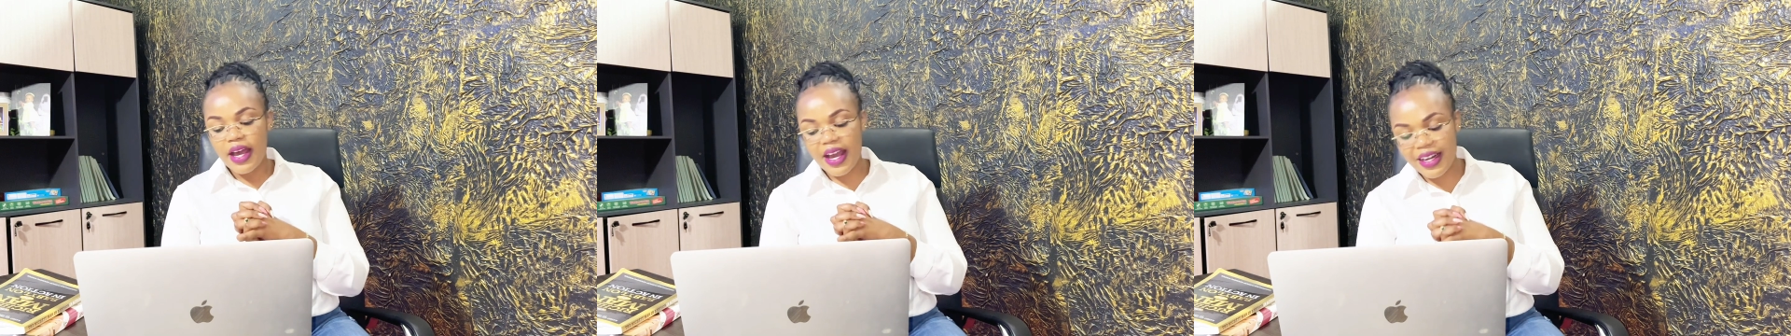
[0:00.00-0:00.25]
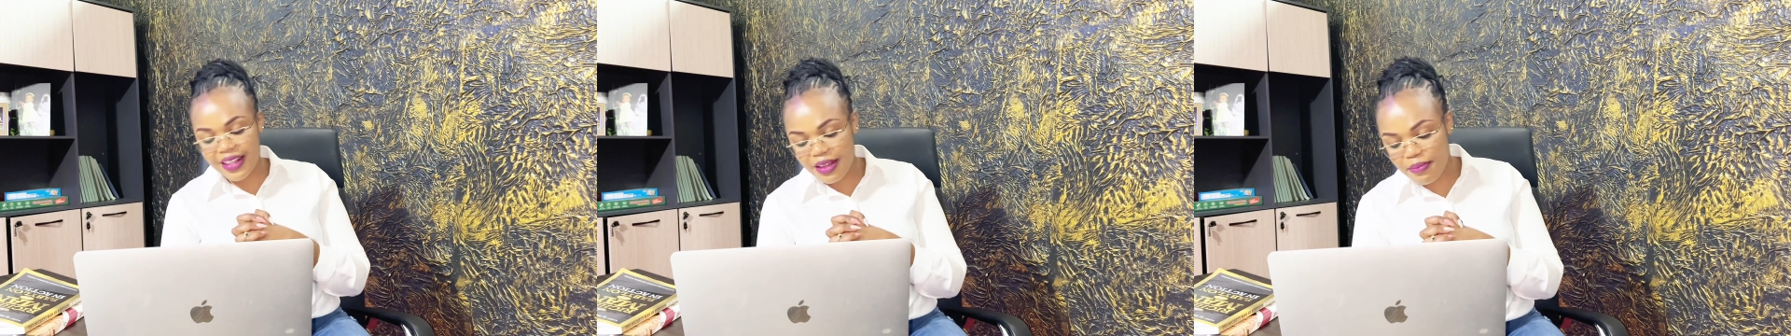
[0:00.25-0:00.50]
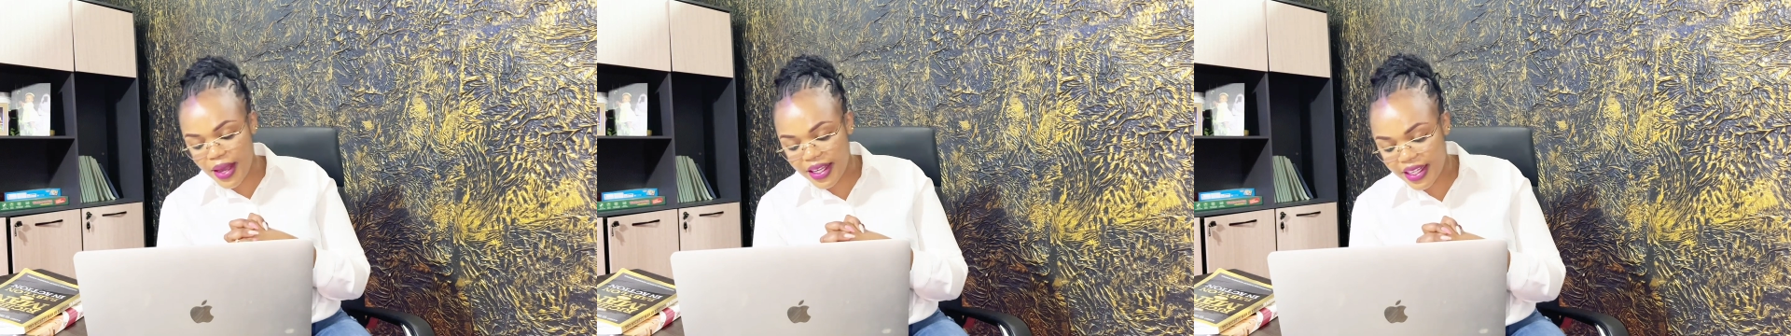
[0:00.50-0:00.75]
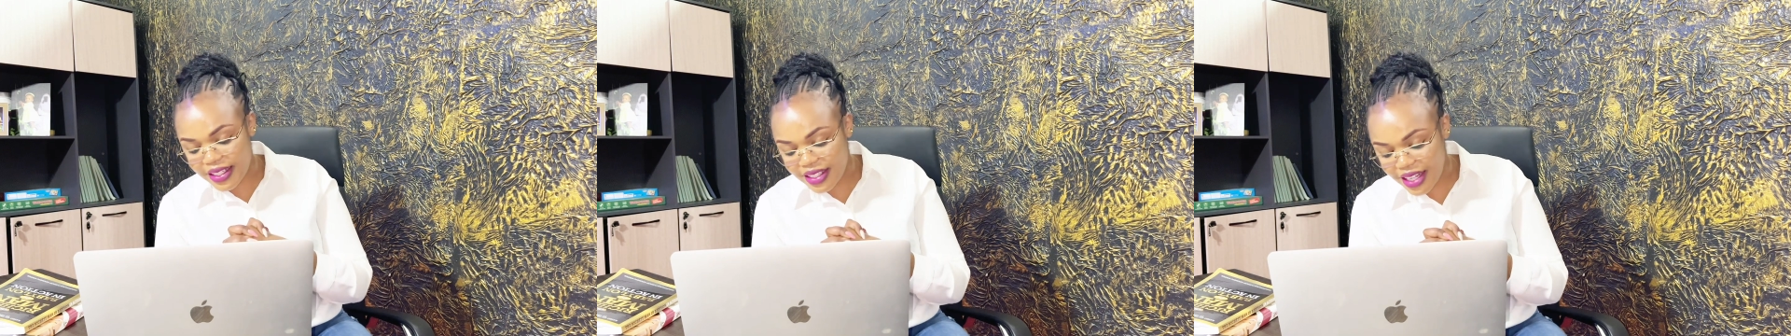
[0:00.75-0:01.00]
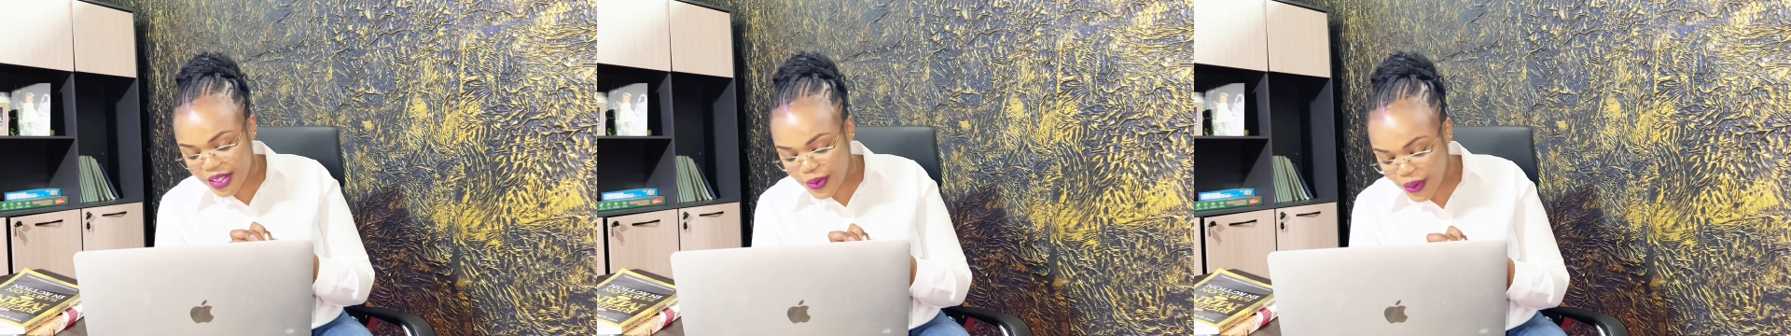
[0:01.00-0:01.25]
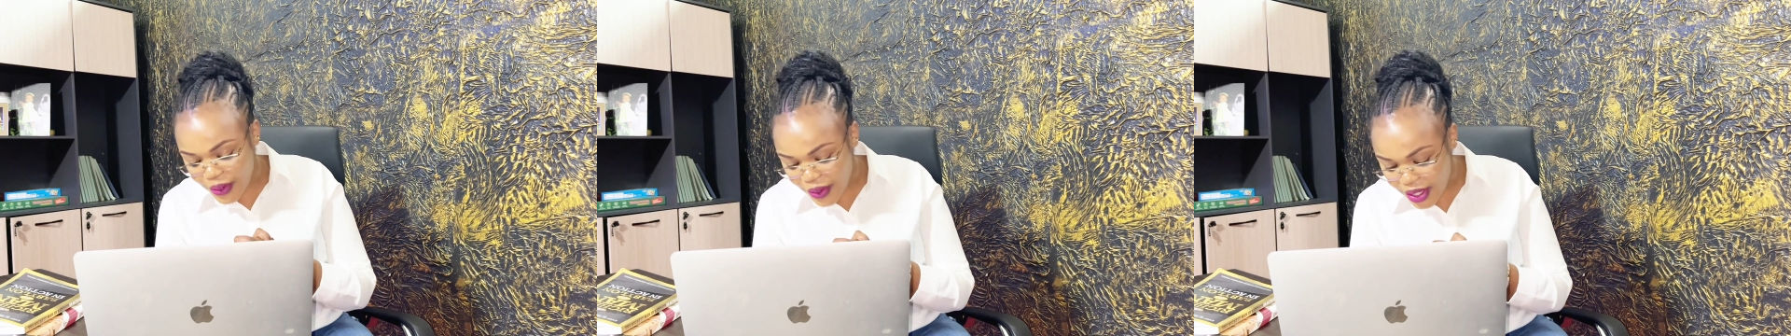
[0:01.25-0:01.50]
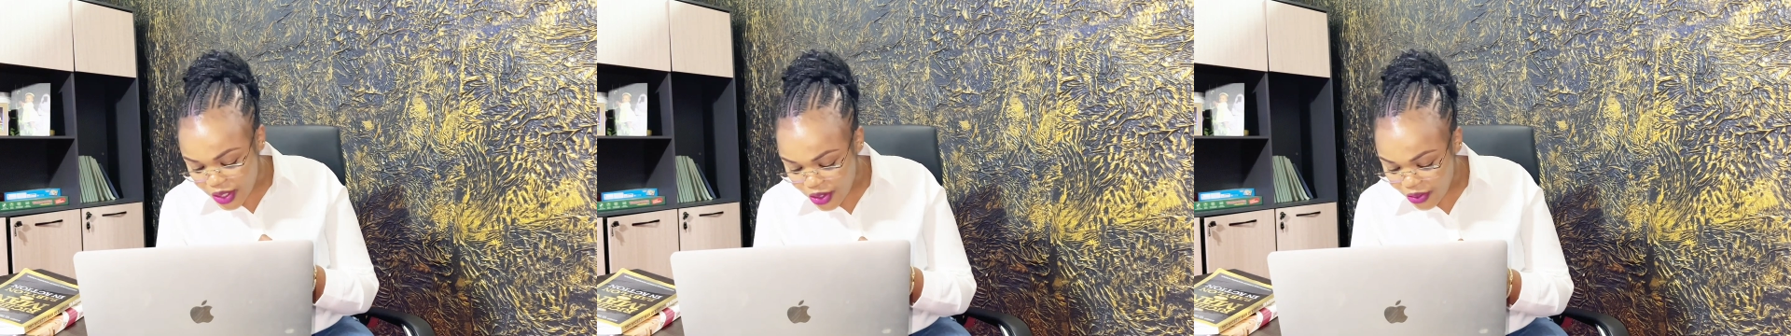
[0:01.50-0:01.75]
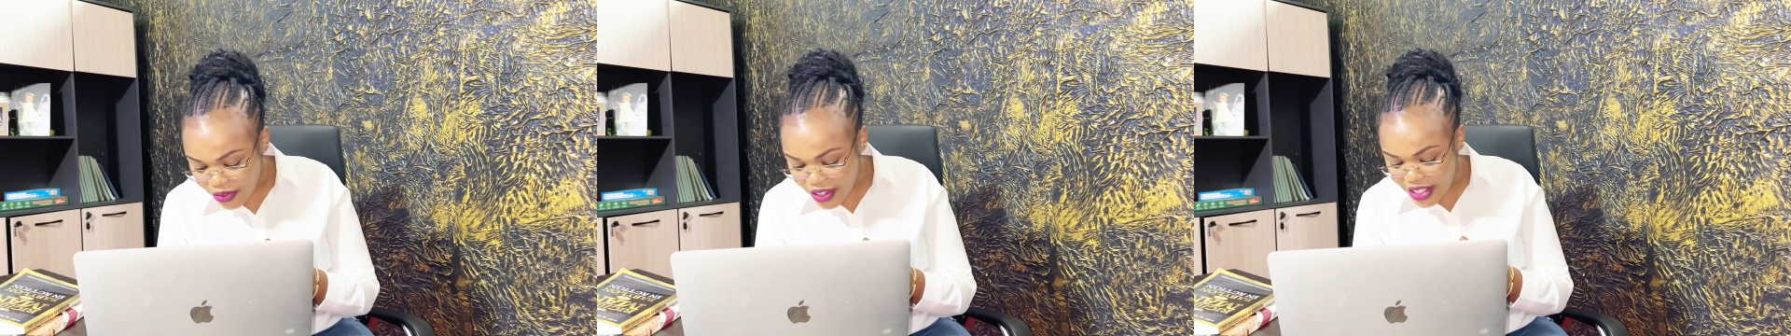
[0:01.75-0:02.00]
Another market that we're going
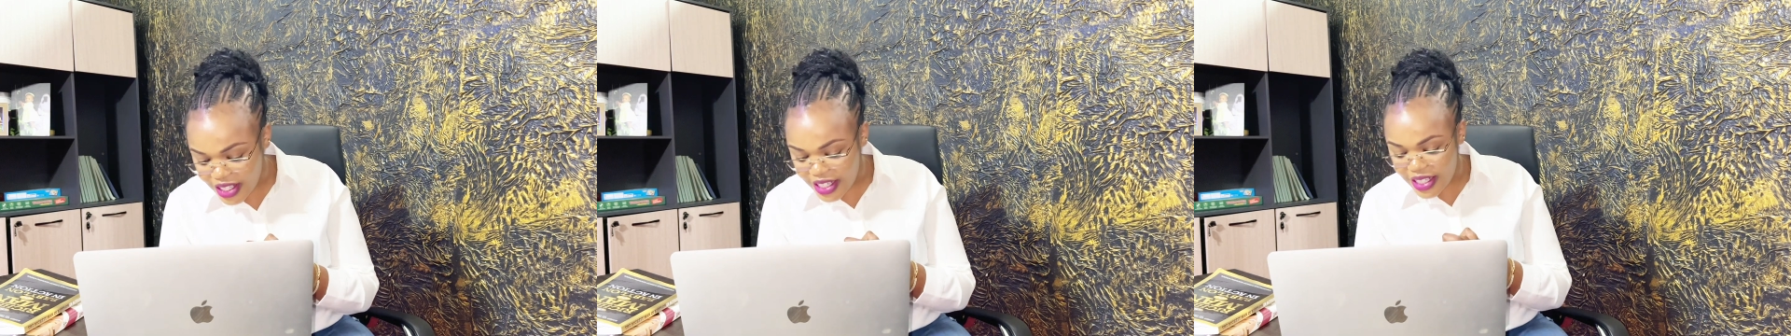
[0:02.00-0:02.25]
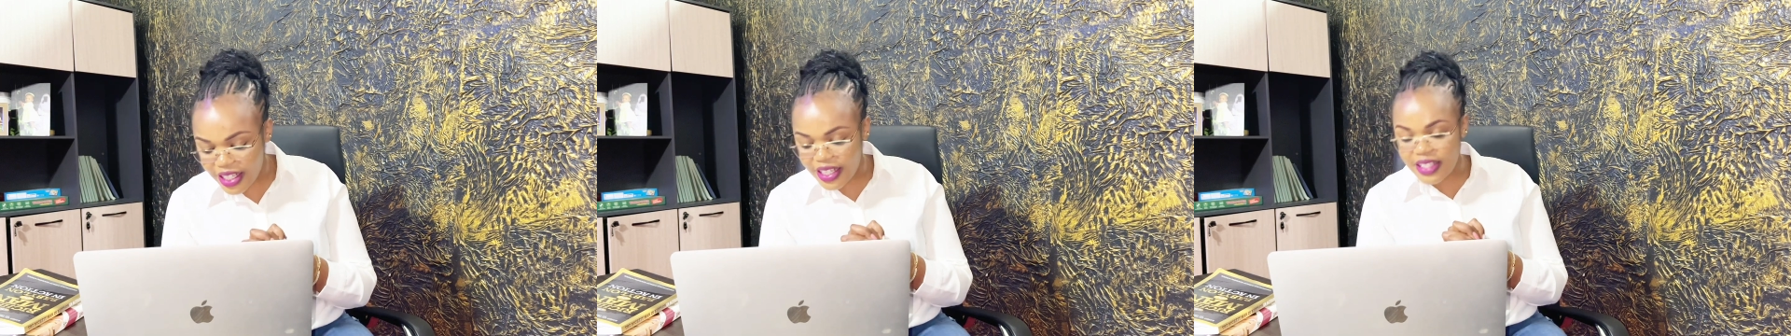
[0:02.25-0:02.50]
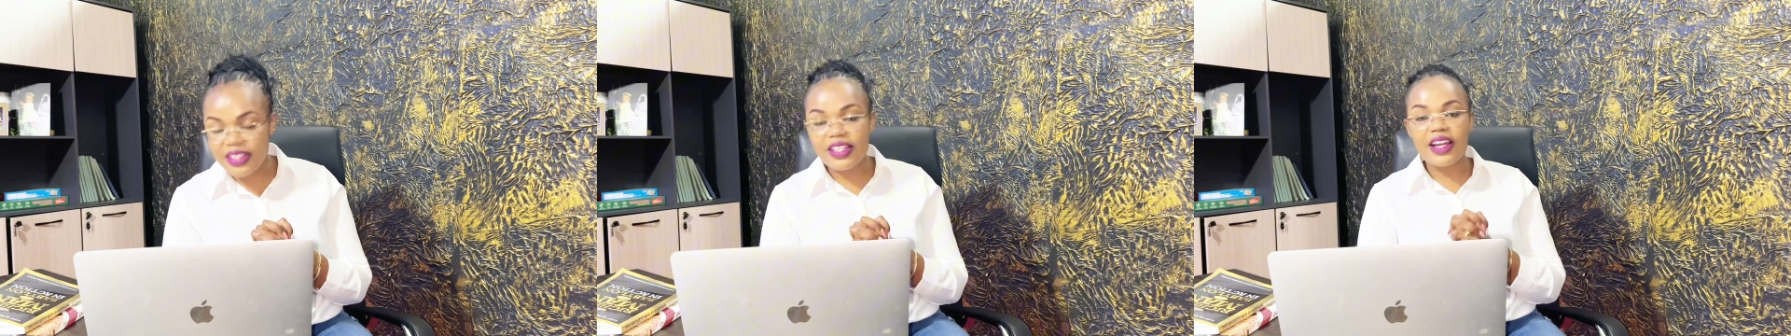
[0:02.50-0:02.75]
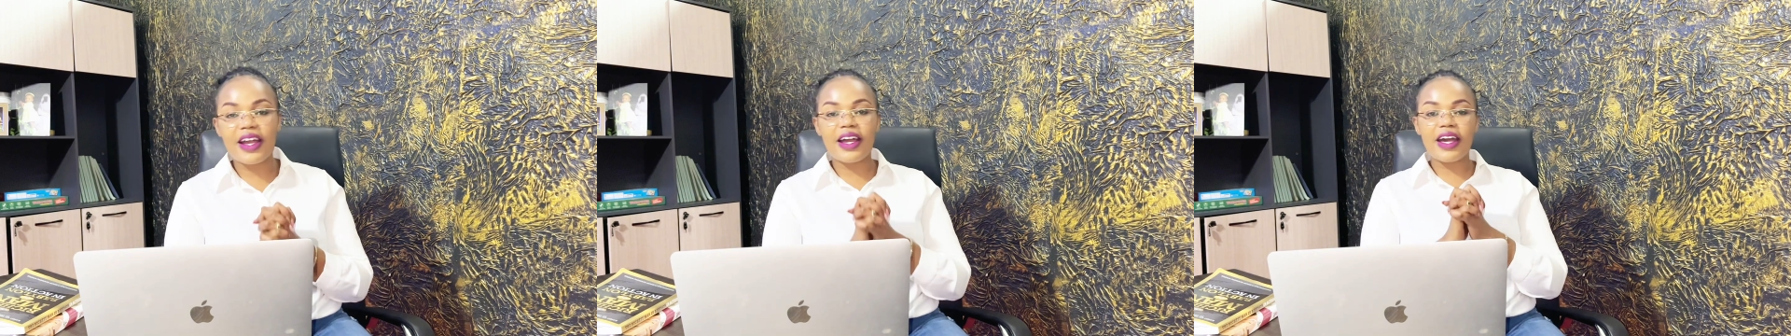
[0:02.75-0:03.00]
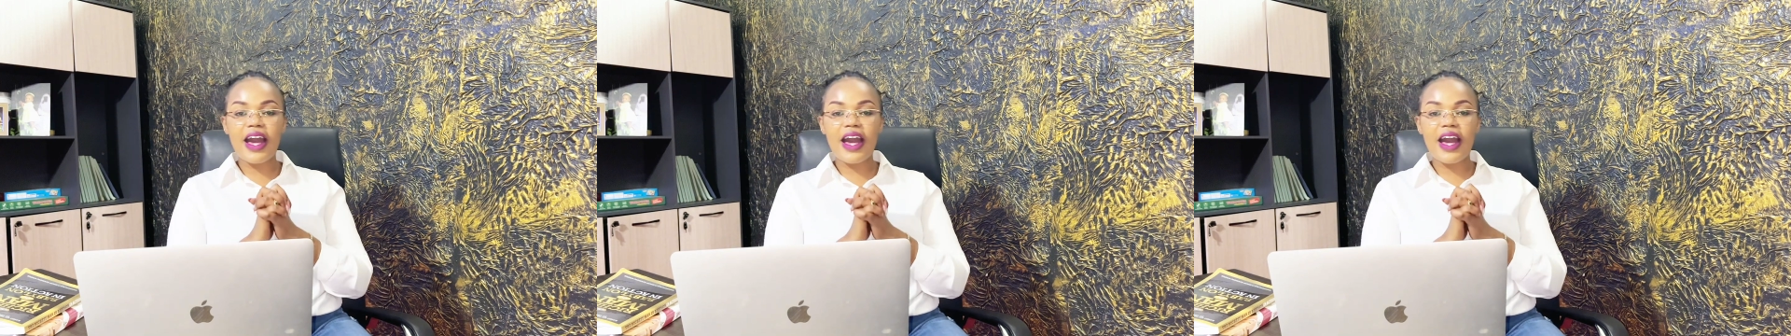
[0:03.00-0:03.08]
to visit is the